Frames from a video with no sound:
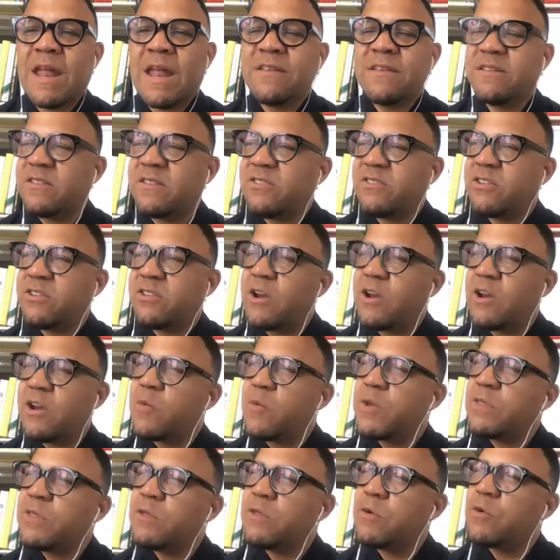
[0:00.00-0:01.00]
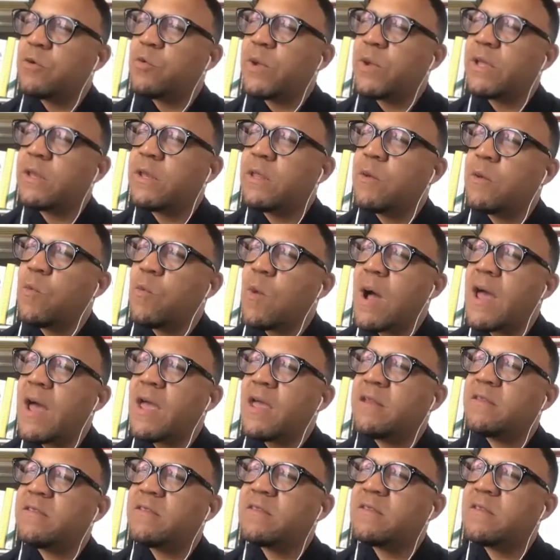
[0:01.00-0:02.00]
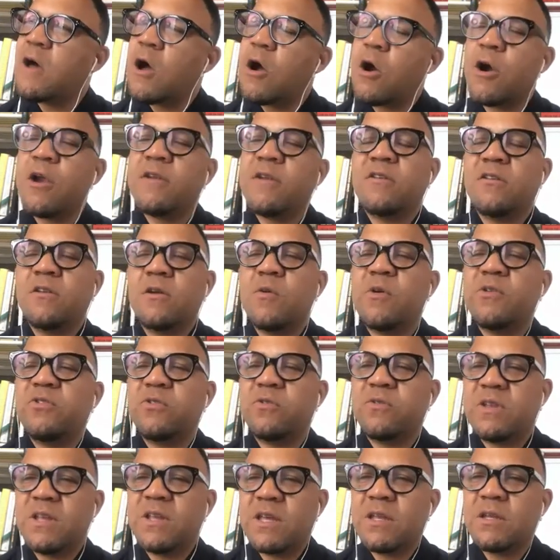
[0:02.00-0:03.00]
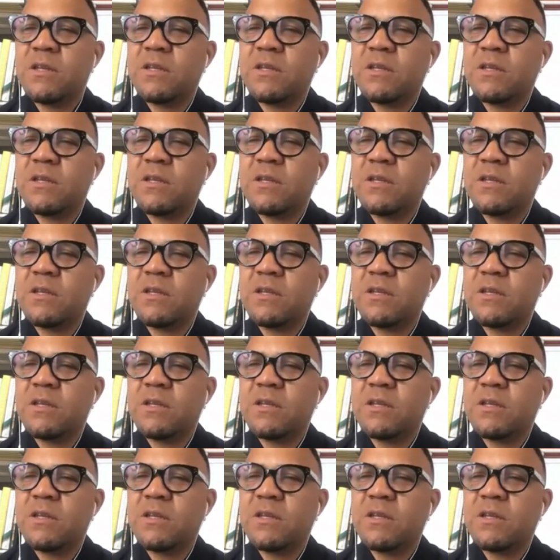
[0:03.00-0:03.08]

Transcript: Can I just share with you quickly why it's hard to do what you